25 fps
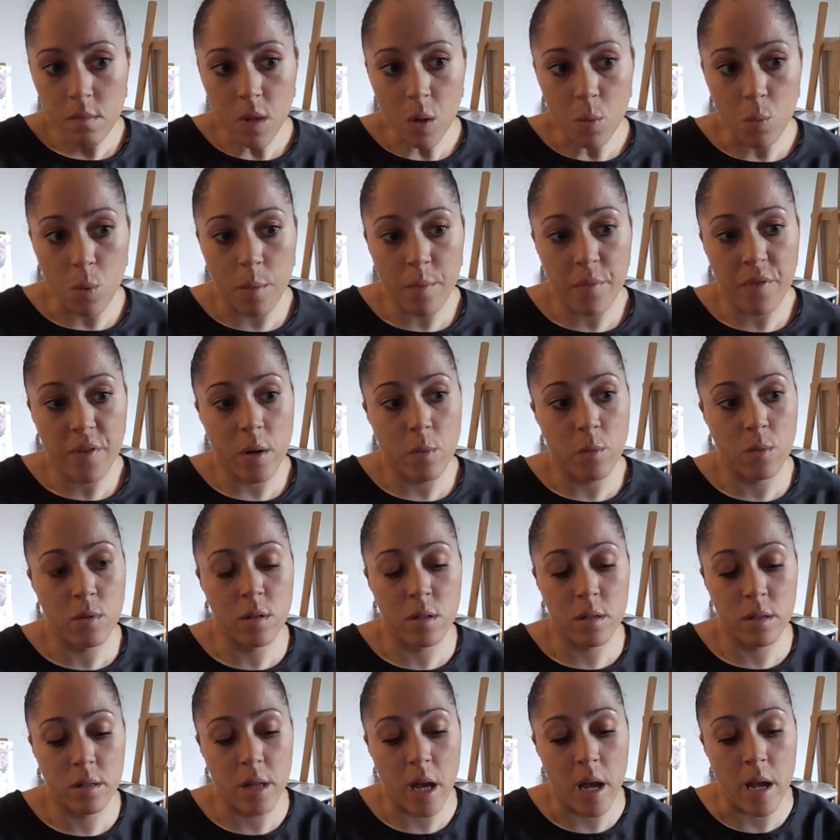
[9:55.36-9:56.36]
one thing I want
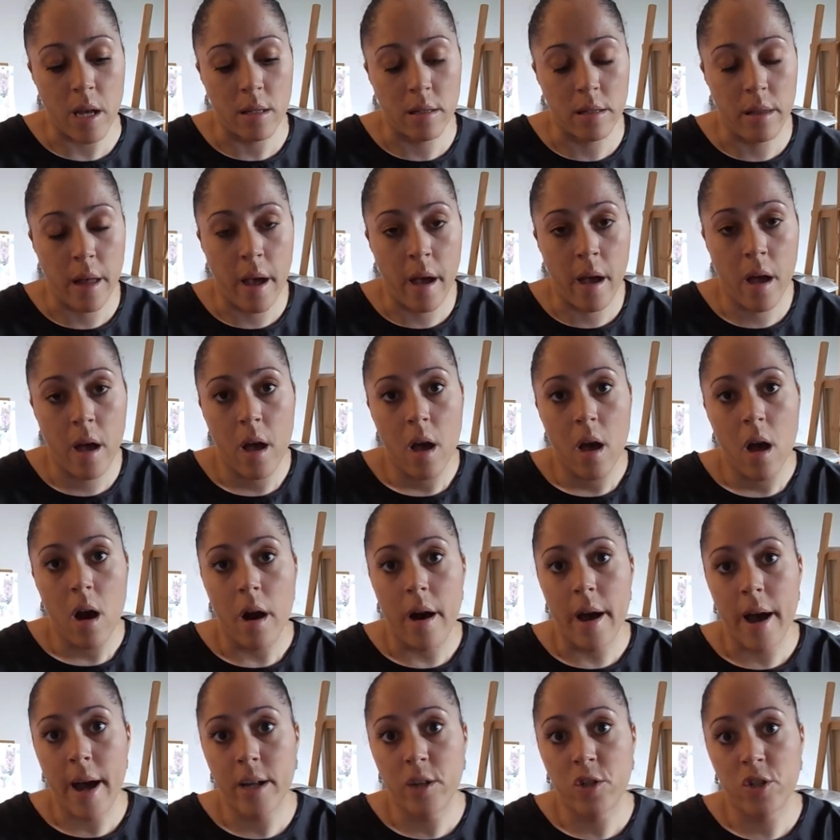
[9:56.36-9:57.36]
to say is that
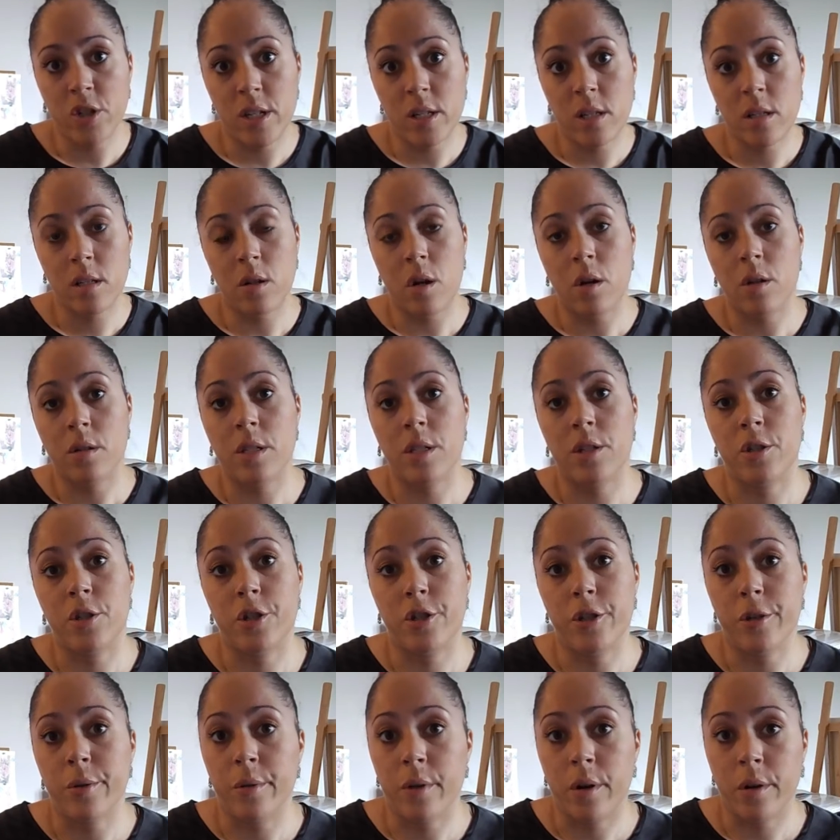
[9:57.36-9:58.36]
I actually started
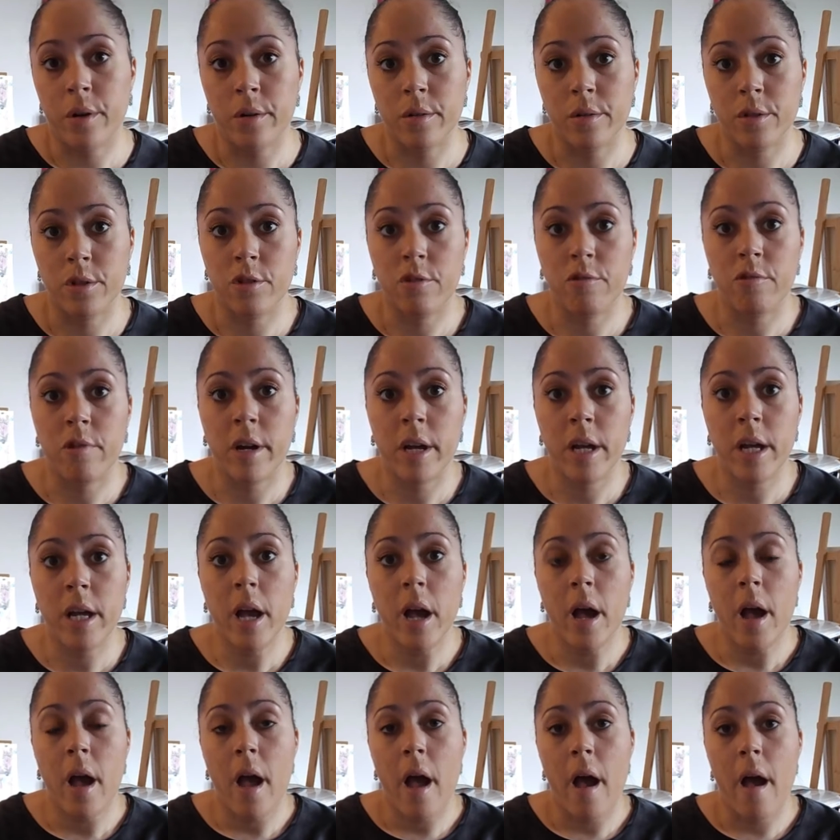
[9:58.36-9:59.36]
to do an art degree,
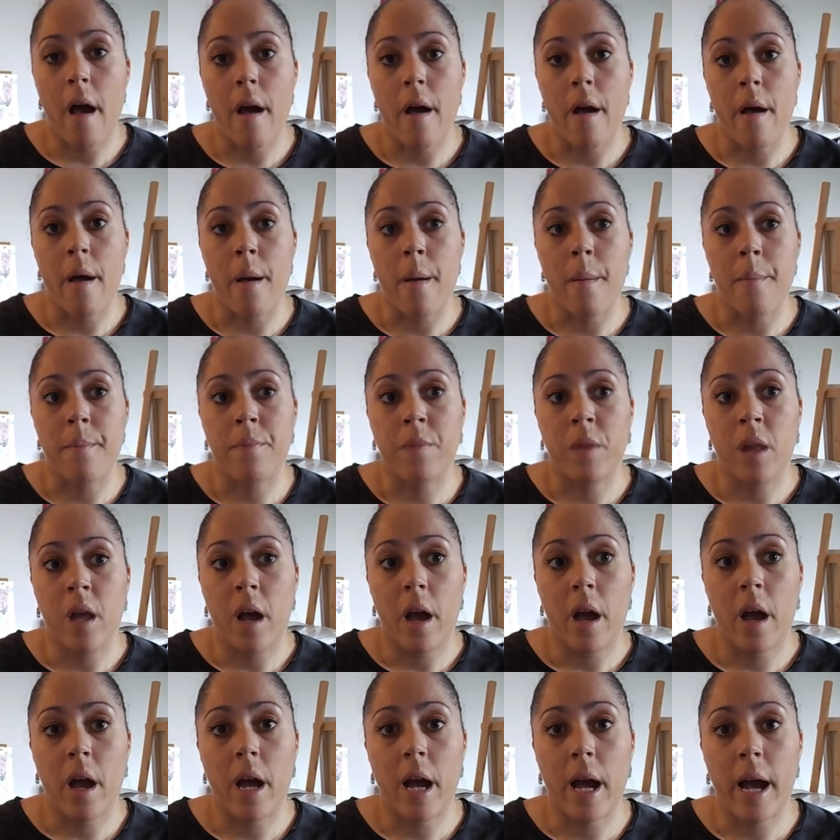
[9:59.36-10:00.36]
and
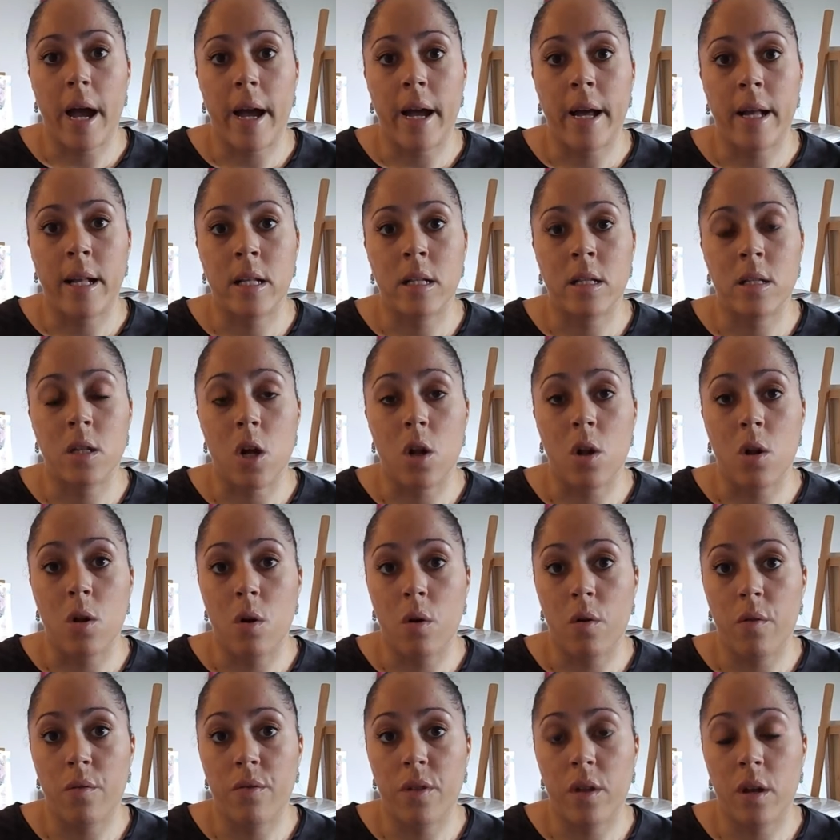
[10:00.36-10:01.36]
a
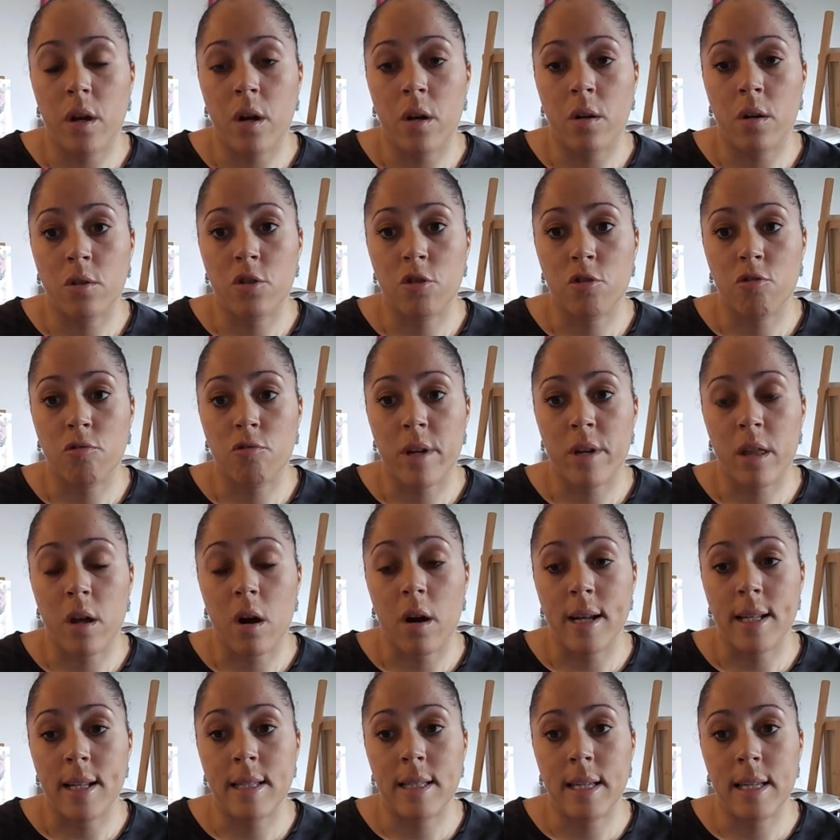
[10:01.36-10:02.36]
lot of the art degree that
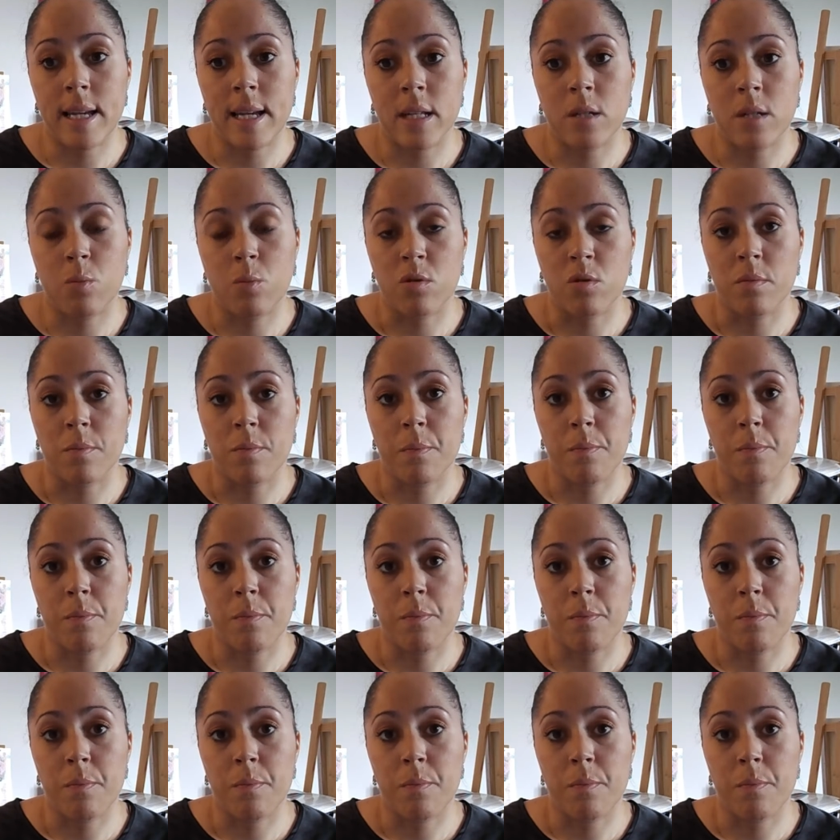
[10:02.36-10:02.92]
I did was